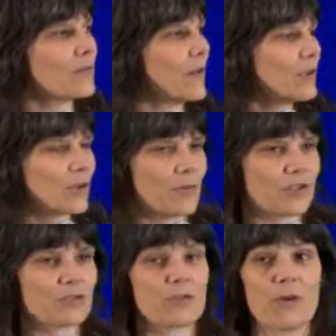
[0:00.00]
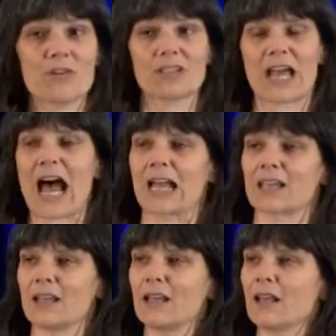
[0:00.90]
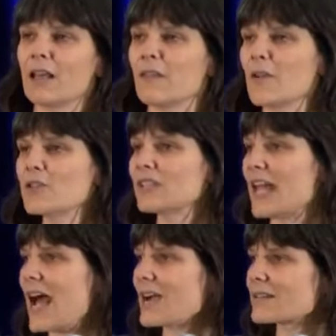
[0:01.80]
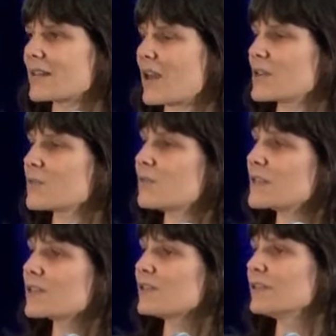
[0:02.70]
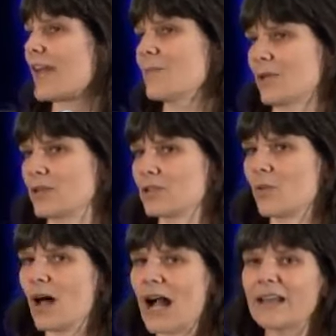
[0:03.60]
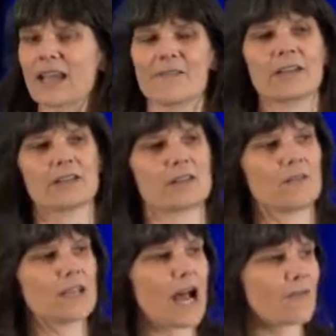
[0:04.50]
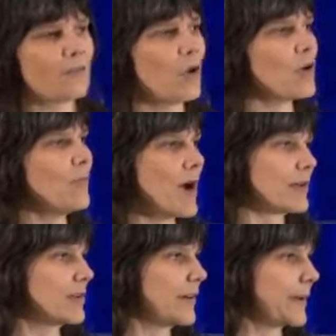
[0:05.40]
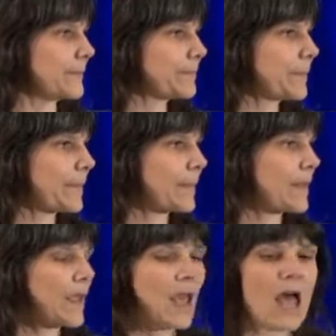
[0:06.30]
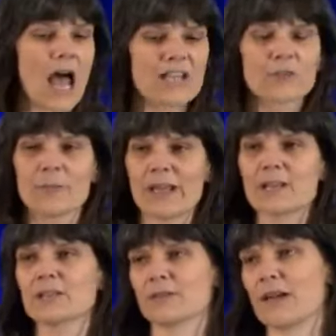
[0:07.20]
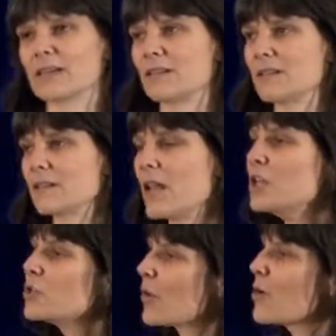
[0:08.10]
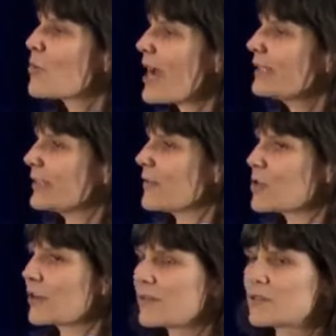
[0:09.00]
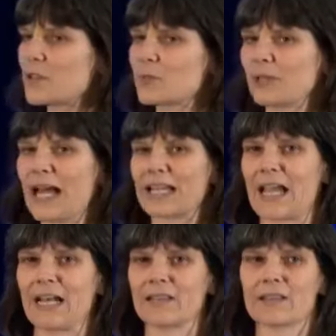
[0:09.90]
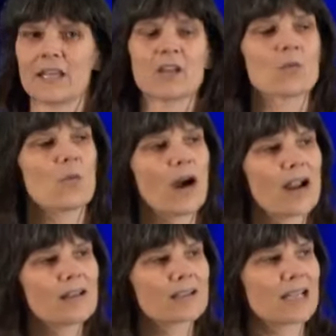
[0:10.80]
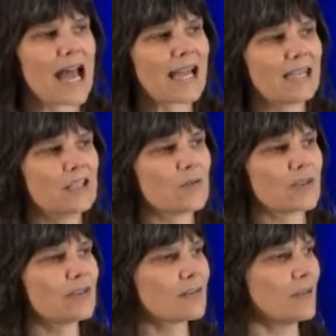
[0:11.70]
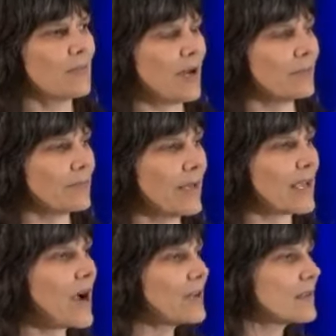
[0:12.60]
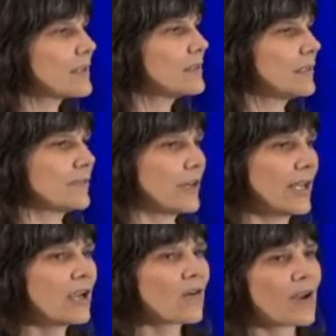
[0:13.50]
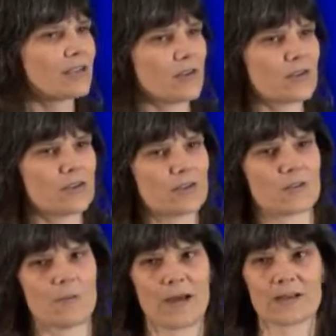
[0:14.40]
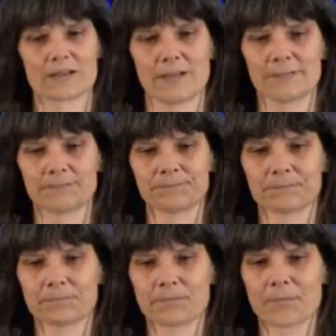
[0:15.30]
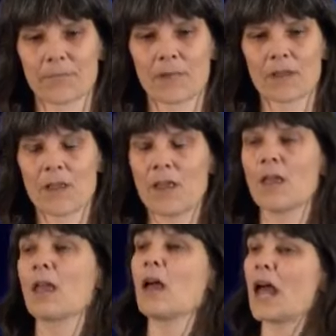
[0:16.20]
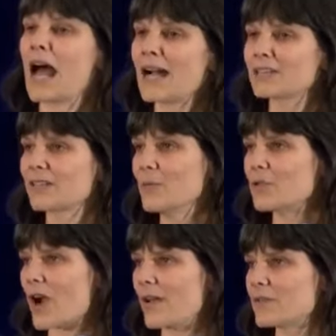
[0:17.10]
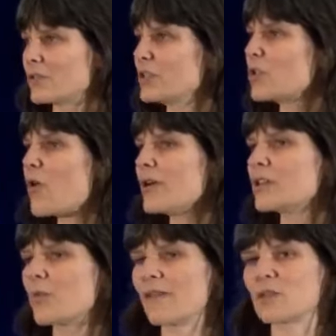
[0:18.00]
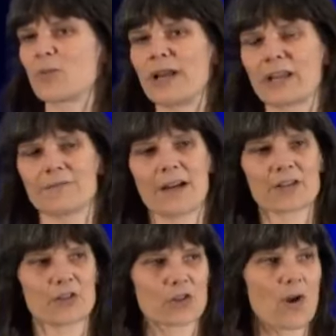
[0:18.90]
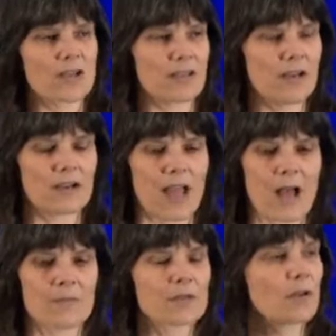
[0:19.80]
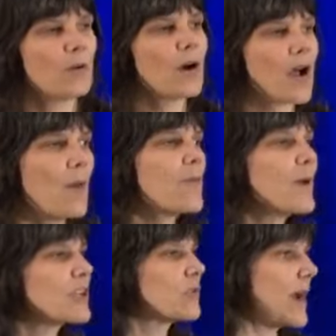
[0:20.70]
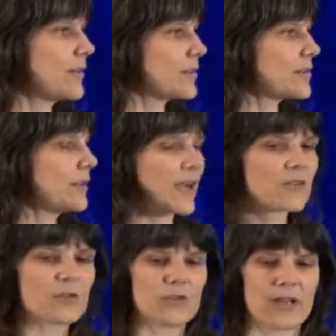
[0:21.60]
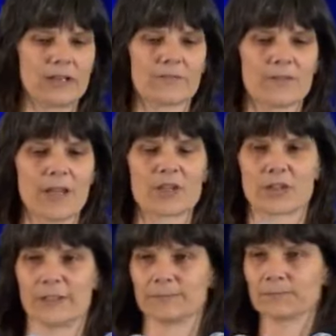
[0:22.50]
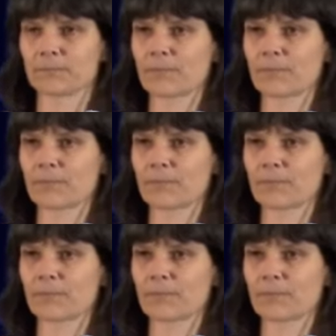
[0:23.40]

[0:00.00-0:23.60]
are vulnerable to remote attack, and that those attacks can cause physical damage while hiding evidence of the attack from local monitoring. As for medical devices, Jerome Radcliffe showed at this year's Black Hat that he could wirelessly hack into his insulin pump and cause it to deliver incorrect dosages of the medicine. Hacked thumb drives are a notorious way of spreading infections across air gaps, while compromised routers have exfiltrated information.